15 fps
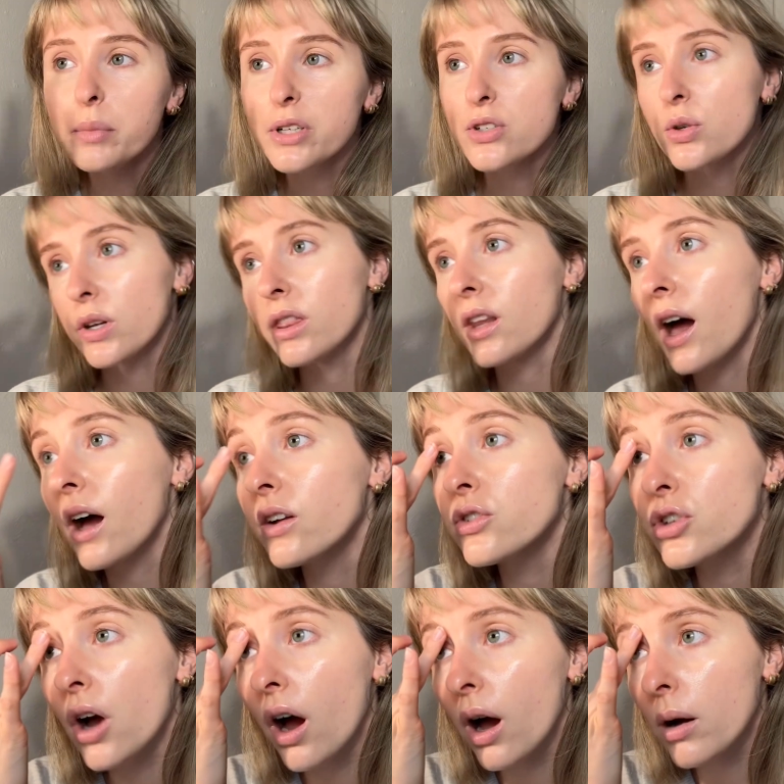doing that
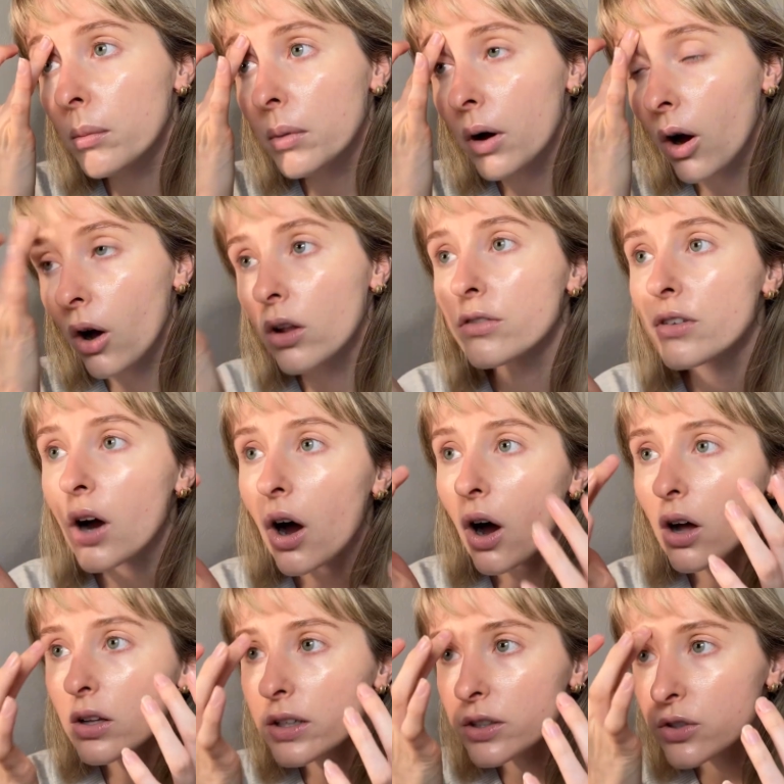job all of
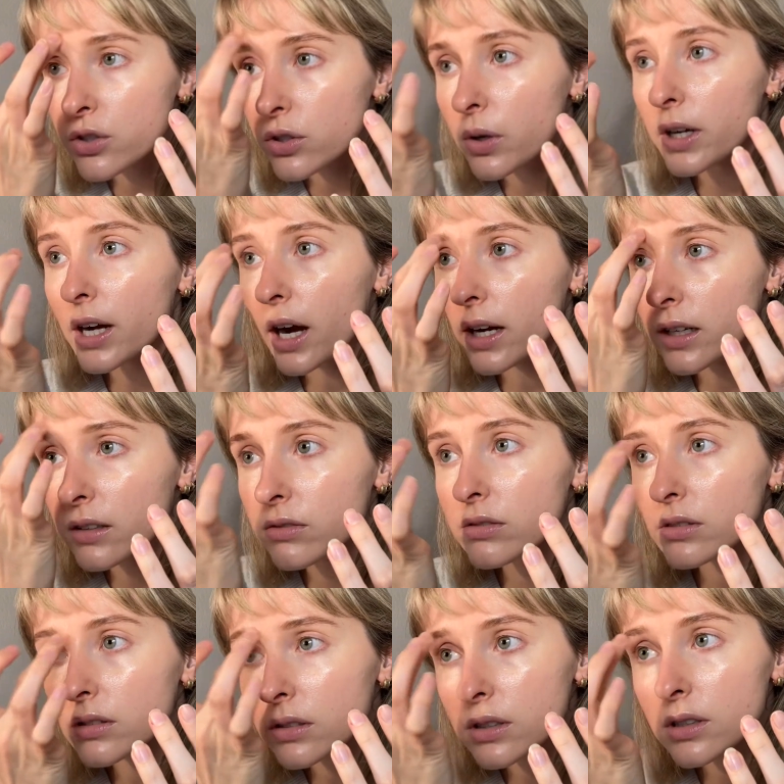college, so I kind of
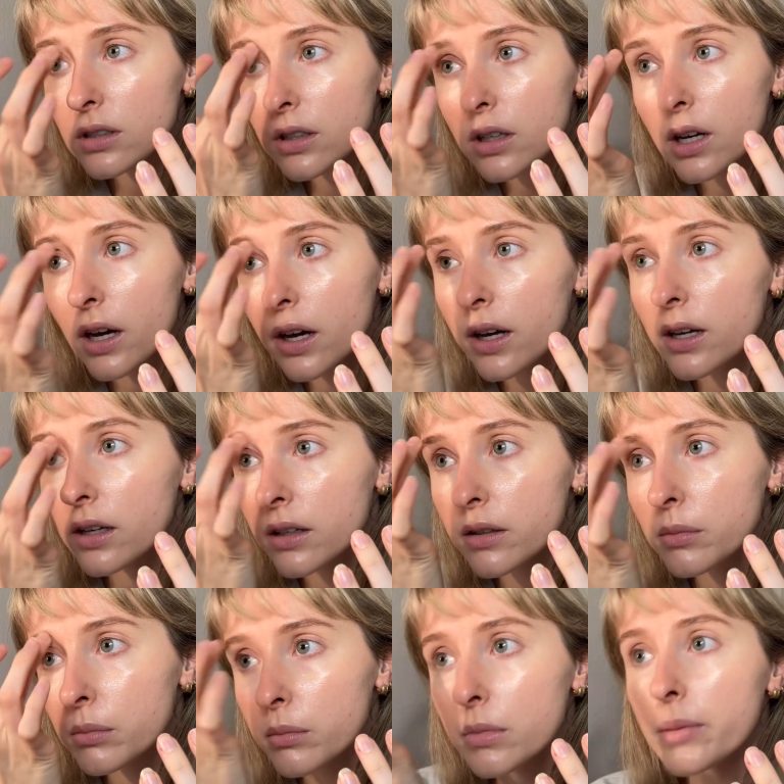was like, okay,
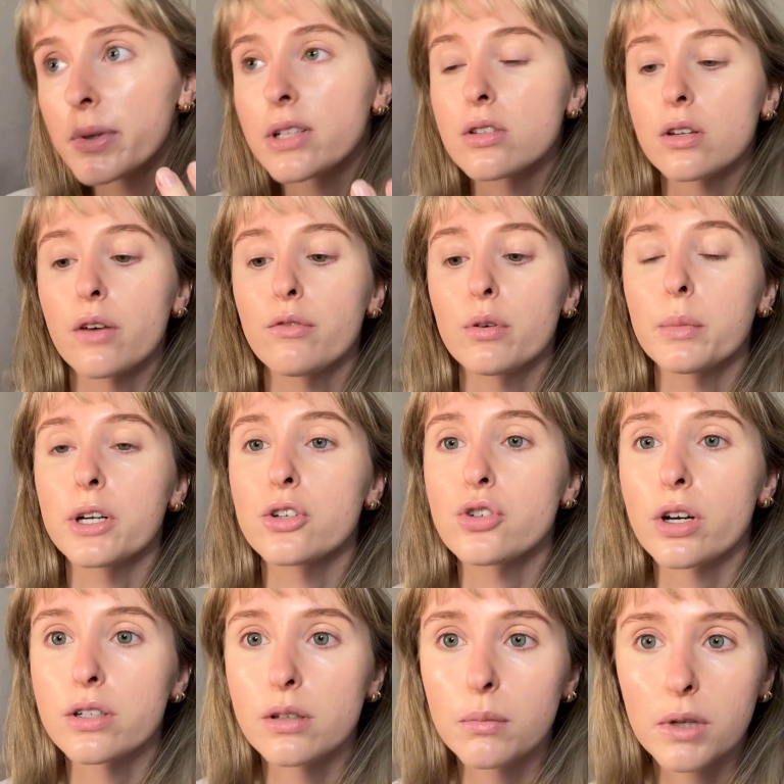maybe it's time for me to
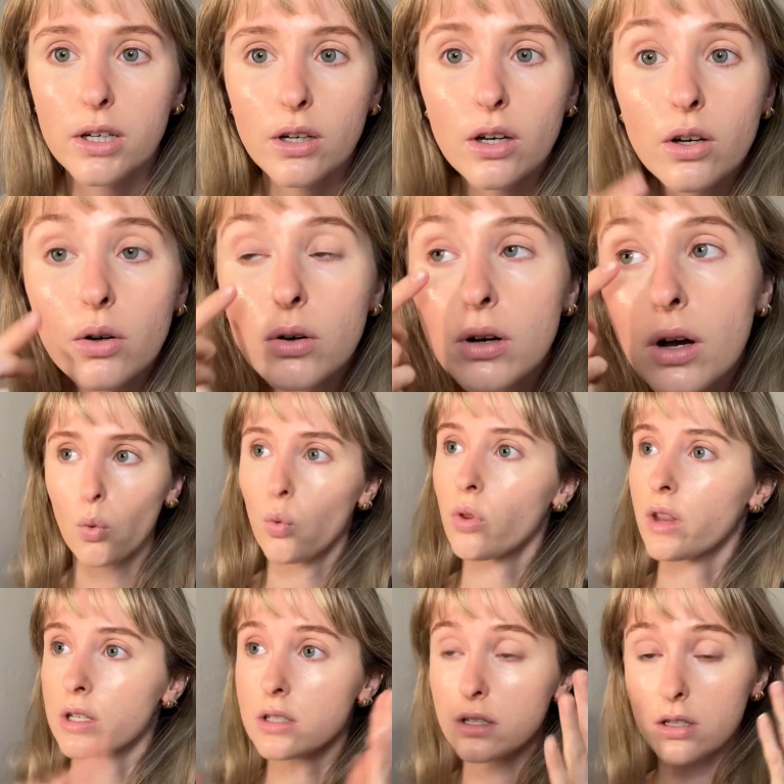try something new.
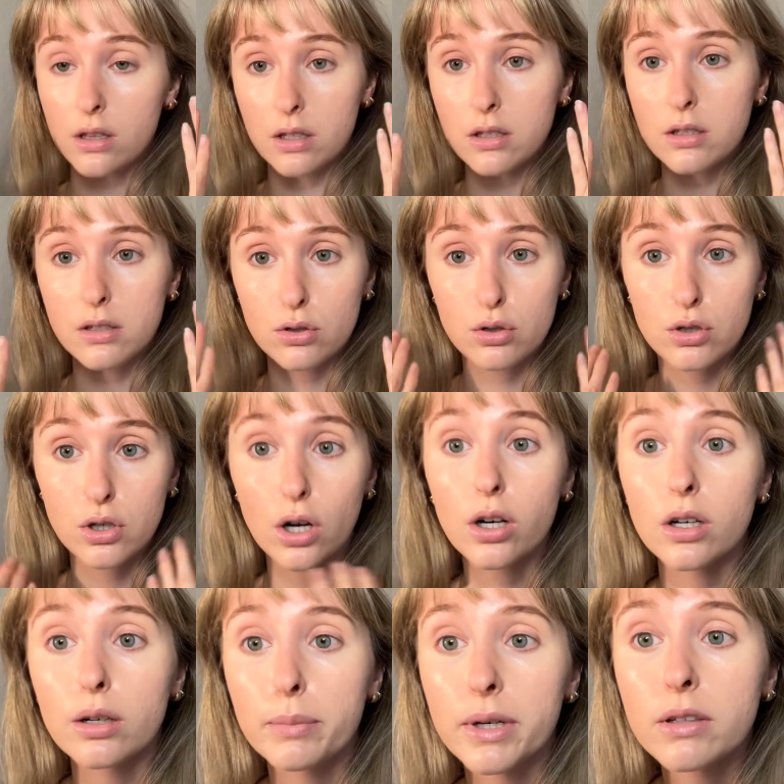This is
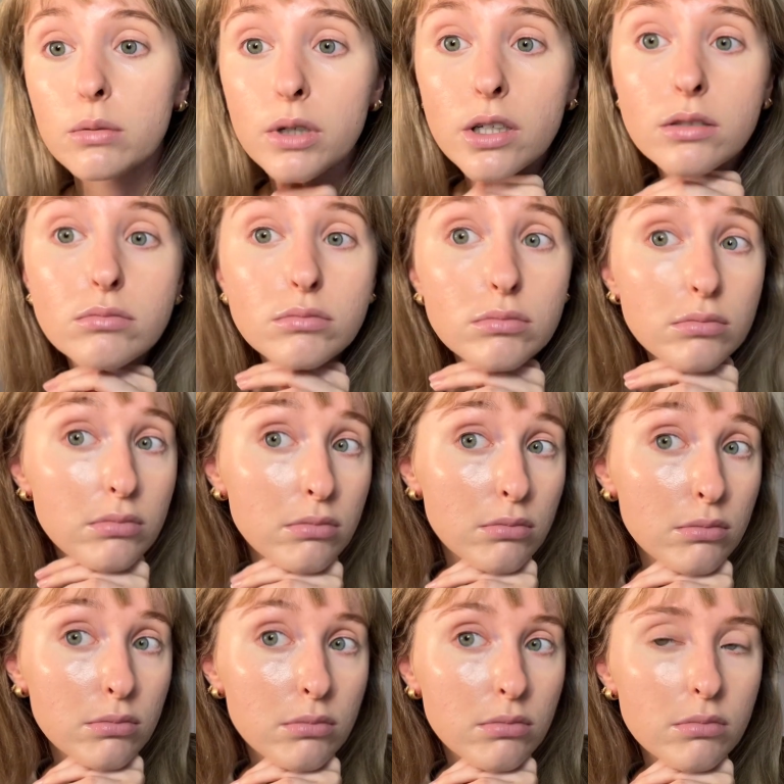dark, by the way.
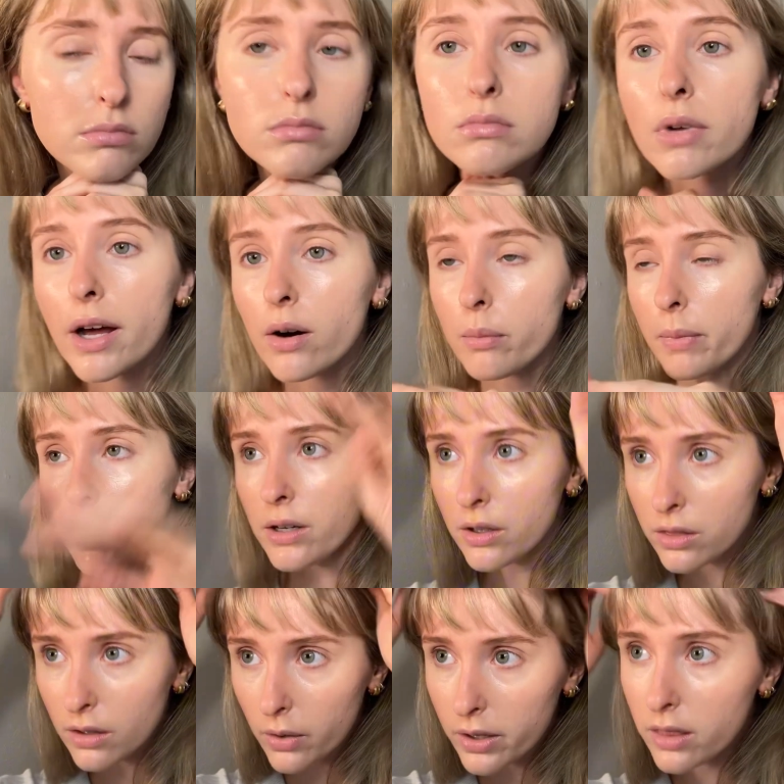I don't mind
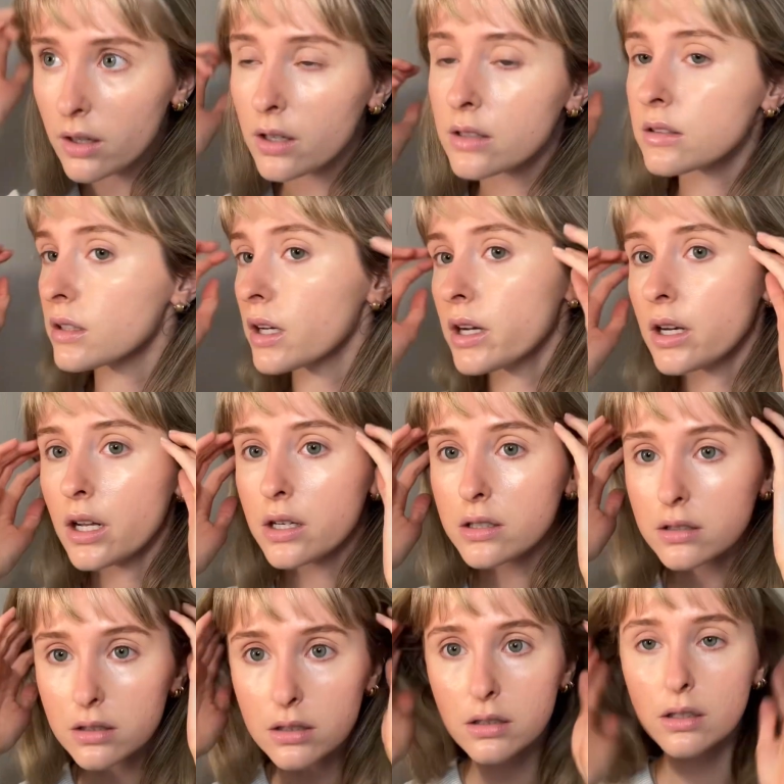it though. I think it's kind of
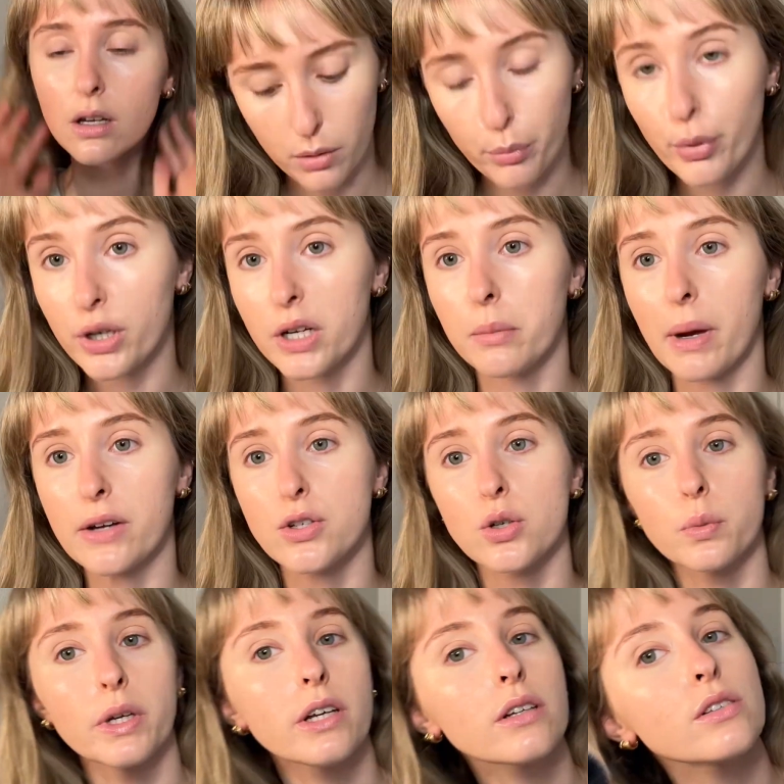nice. Put in my 2
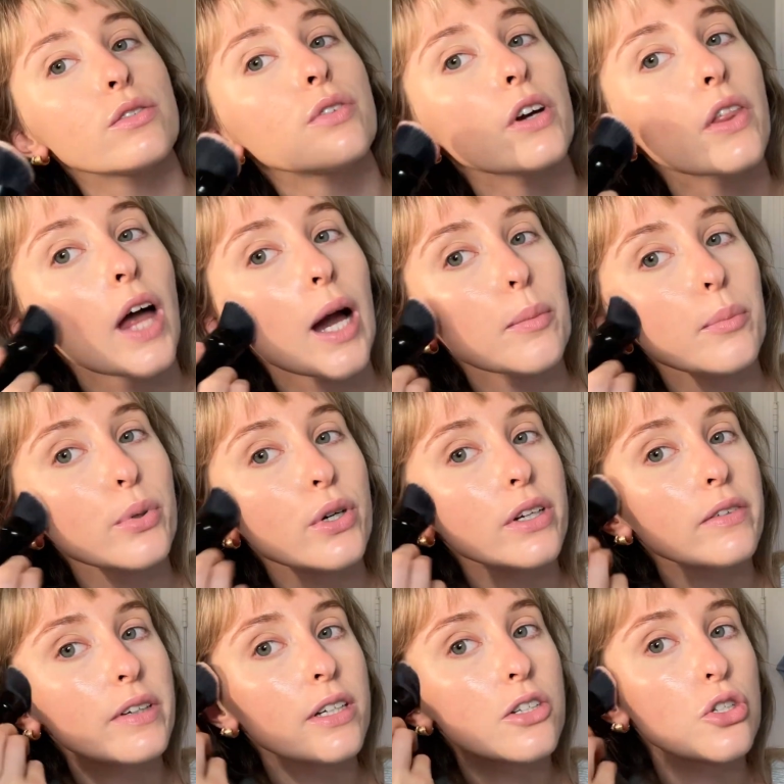weeks for that
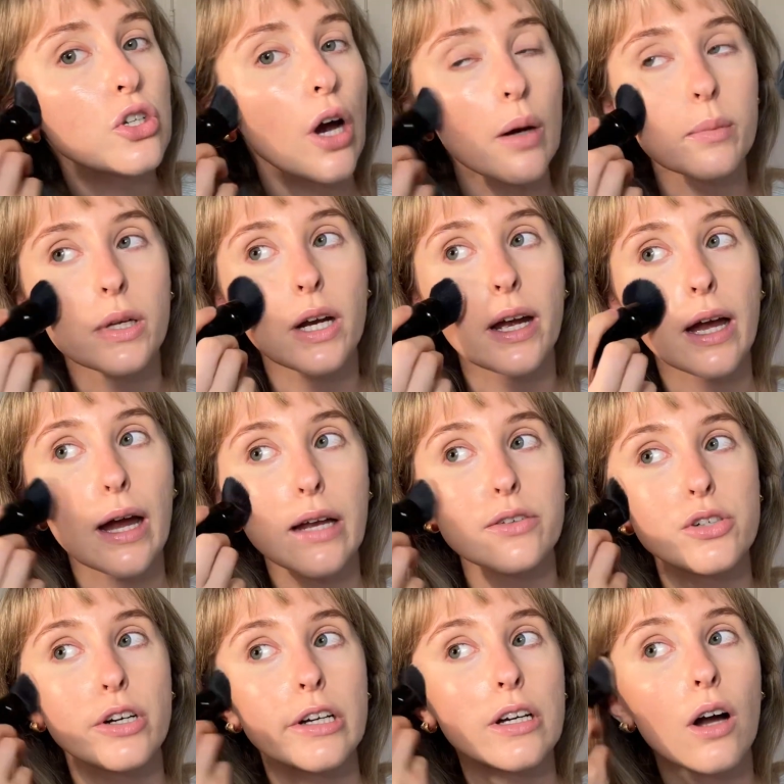previous job that I had
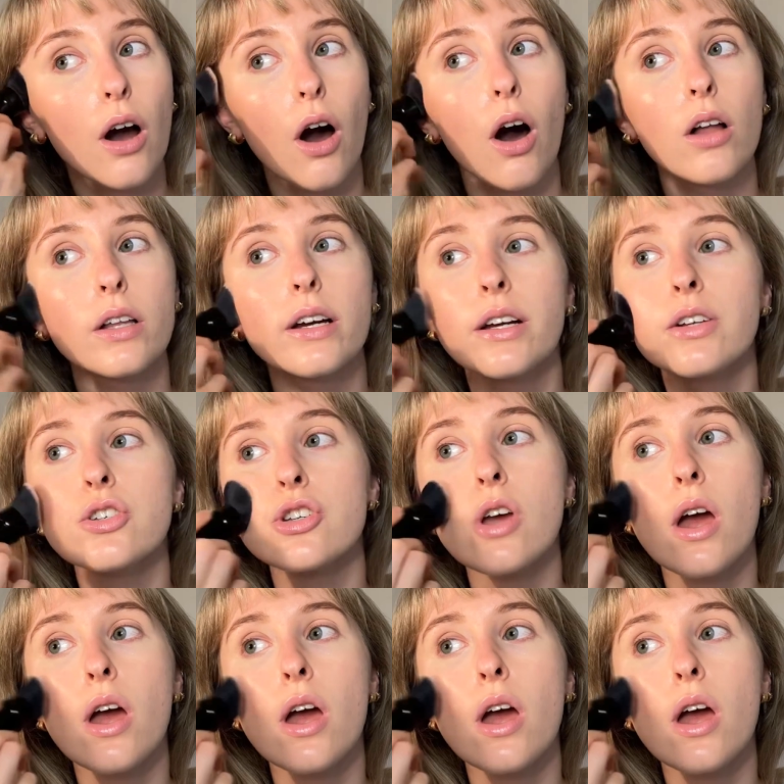during college,